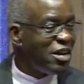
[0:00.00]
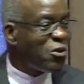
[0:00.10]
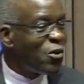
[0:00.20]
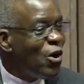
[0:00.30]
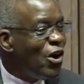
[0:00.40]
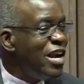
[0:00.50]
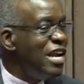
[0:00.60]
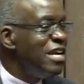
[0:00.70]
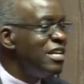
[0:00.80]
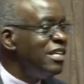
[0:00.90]
God
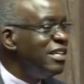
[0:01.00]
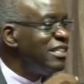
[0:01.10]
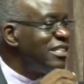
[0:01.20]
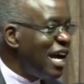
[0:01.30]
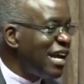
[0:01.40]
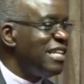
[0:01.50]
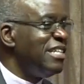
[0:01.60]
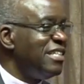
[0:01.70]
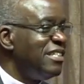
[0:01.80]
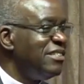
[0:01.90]

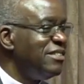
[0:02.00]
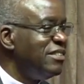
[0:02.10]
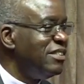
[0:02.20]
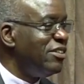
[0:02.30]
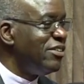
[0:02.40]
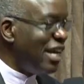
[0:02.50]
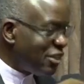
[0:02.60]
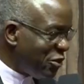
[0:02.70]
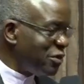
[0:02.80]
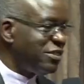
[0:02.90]
targeted the
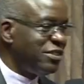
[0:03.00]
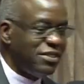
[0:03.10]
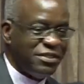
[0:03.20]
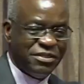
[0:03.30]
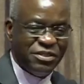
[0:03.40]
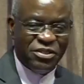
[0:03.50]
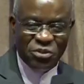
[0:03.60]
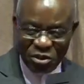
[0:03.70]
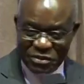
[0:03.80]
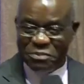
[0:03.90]
source
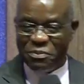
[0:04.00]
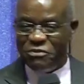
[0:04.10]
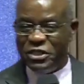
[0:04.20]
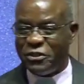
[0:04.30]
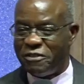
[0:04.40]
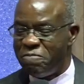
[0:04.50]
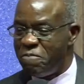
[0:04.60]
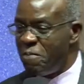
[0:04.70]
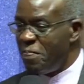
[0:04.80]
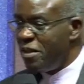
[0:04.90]
of his provision.
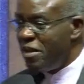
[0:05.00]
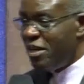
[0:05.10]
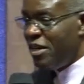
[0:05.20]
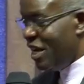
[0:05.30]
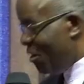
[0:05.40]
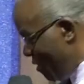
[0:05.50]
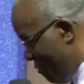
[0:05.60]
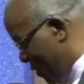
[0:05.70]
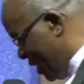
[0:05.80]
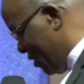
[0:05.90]
And I want to
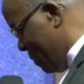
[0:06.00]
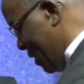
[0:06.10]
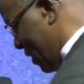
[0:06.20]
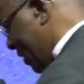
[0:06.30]
finish by saying